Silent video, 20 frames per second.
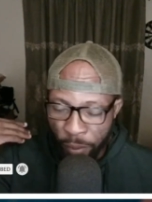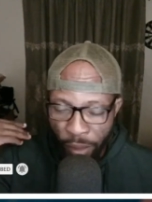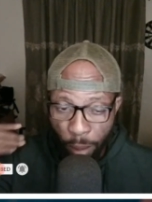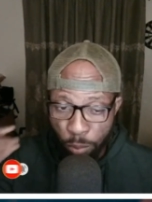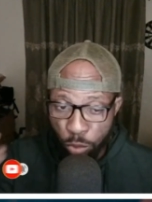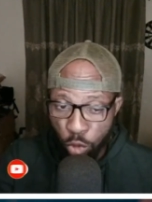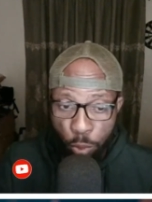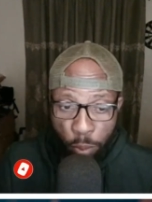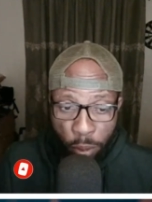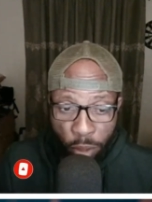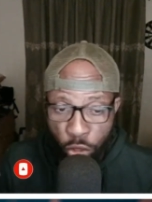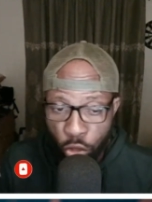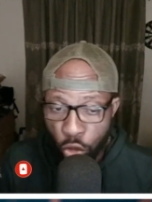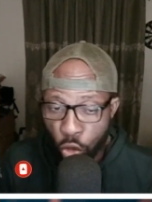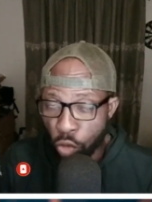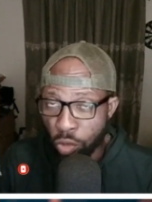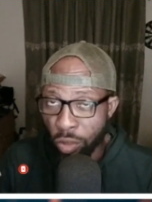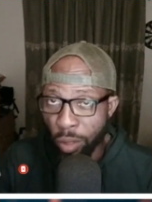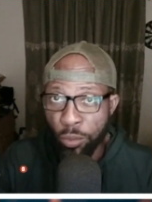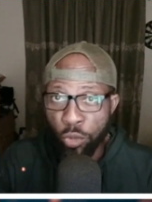I'm super
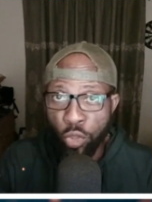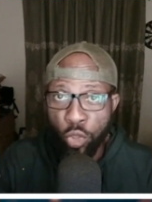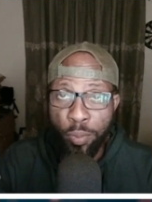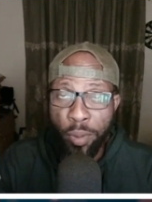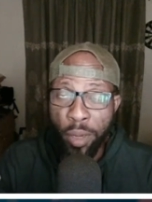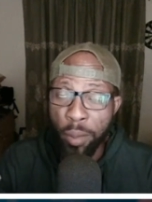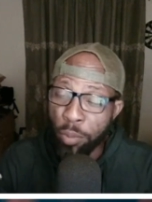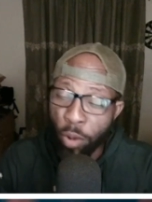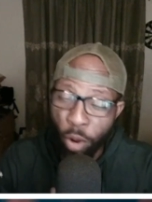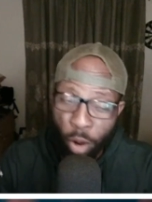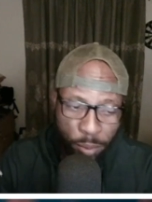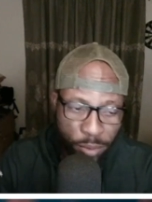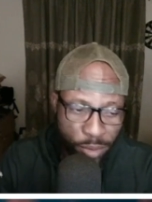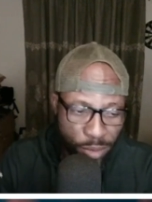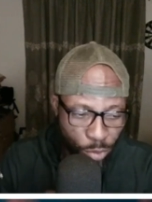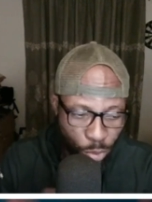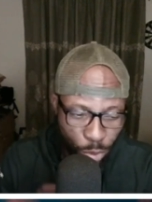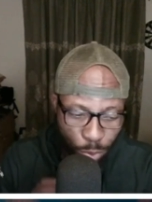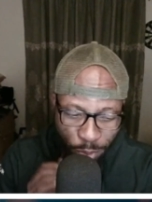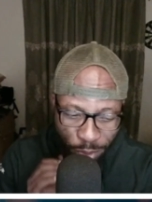stoked, I'm super
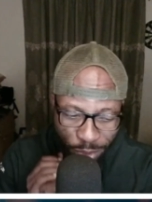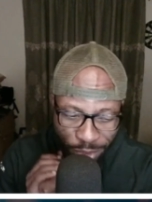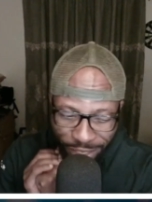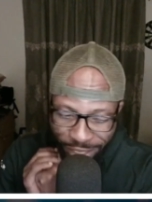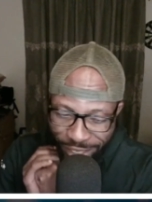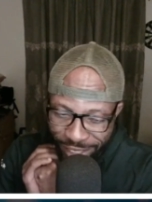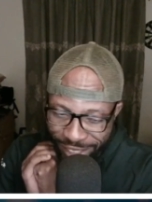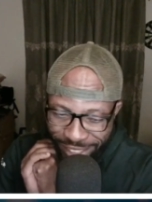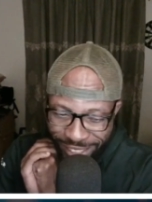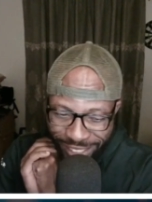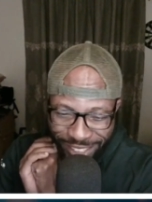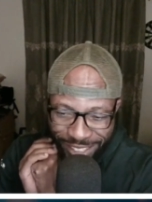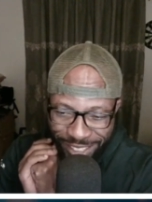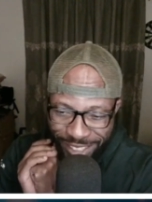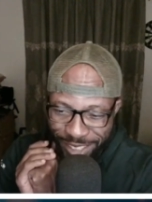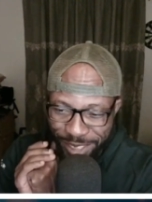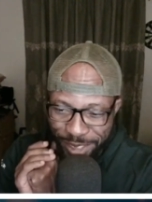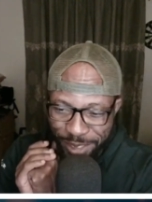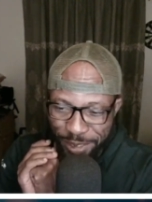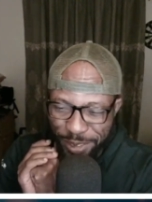pumped, super, uh,
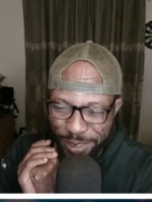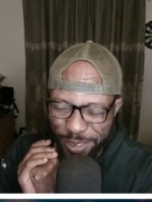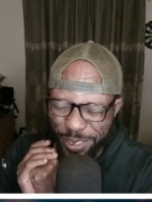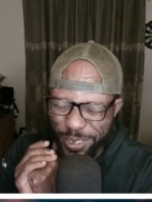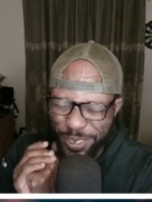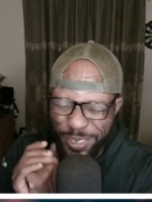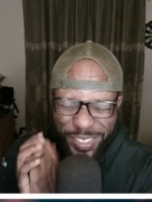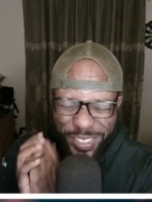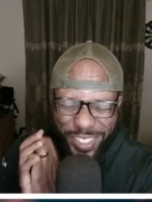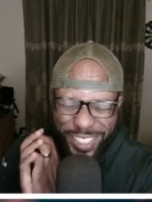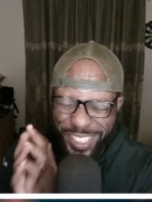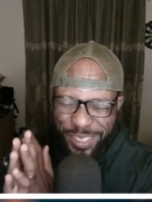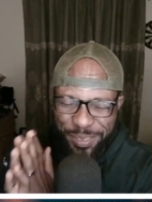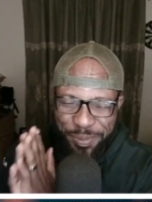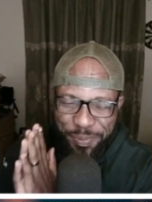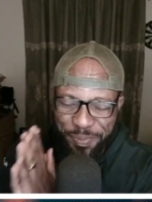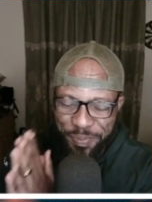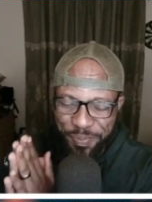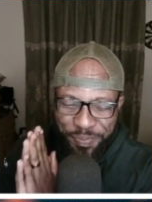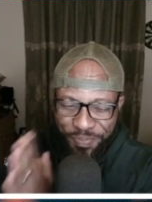uh, uh you know,
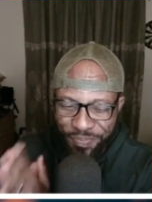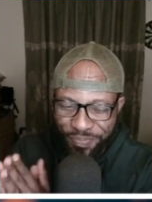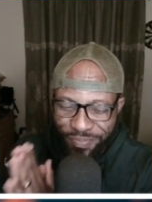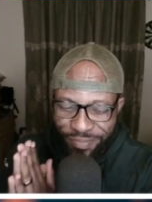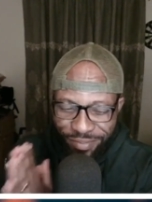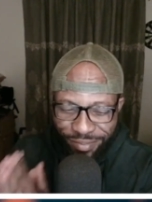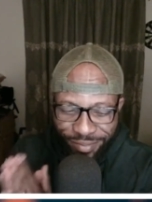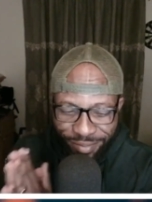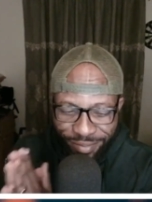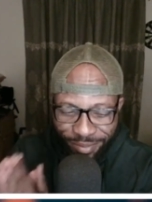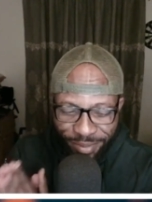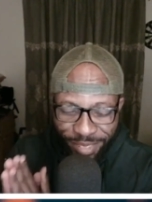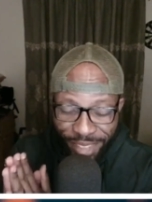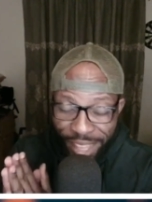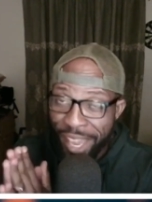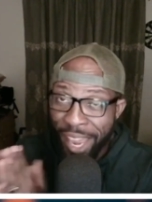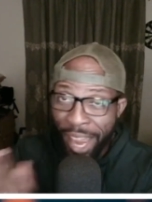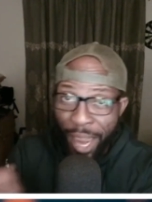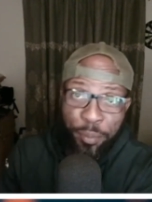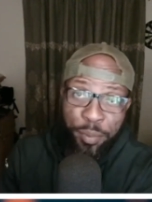um,
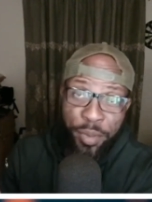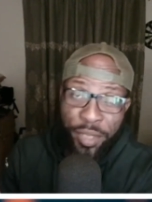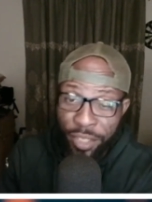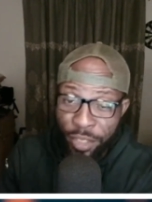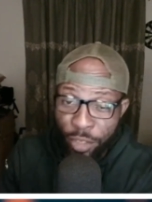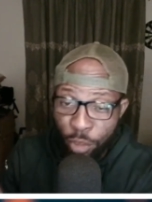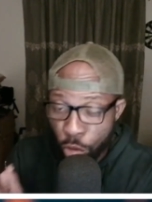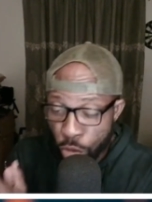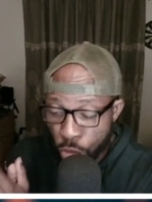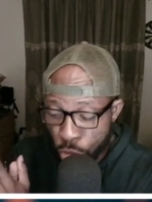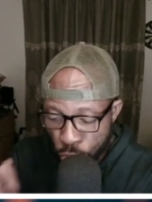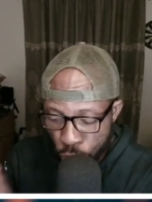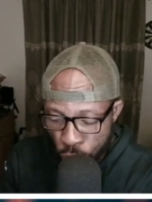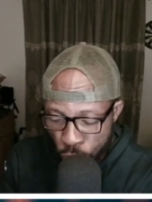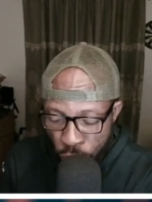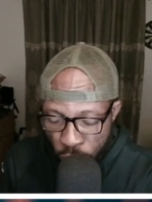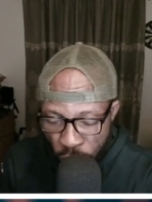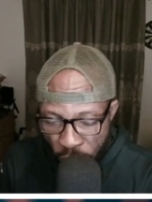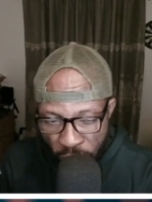happy, you know, to